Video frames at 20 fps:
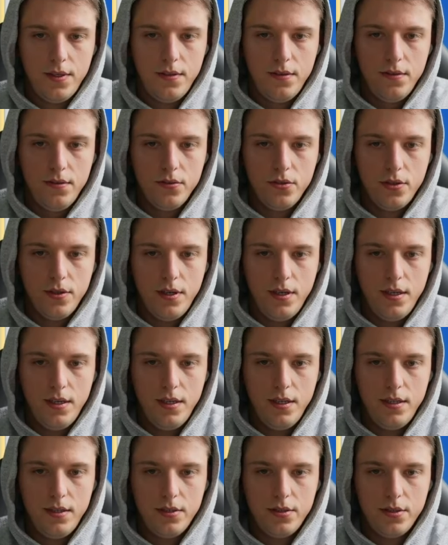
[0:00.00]
a little
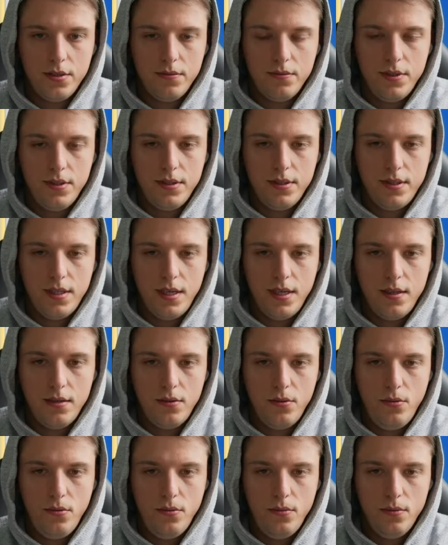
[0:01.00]
try. Should reset.
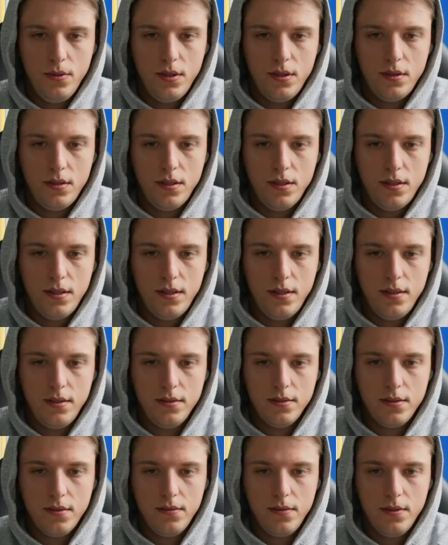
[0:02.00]
Ooh, what the hell
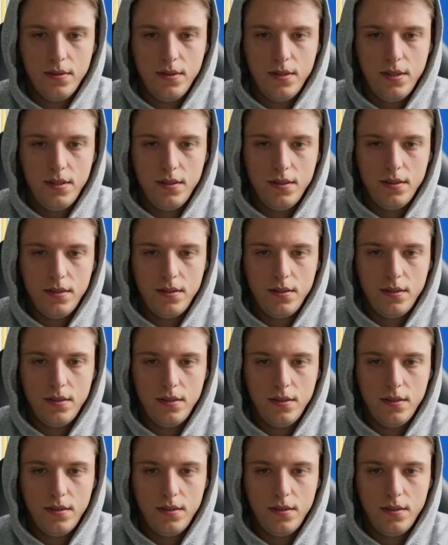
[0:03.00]
is going on here?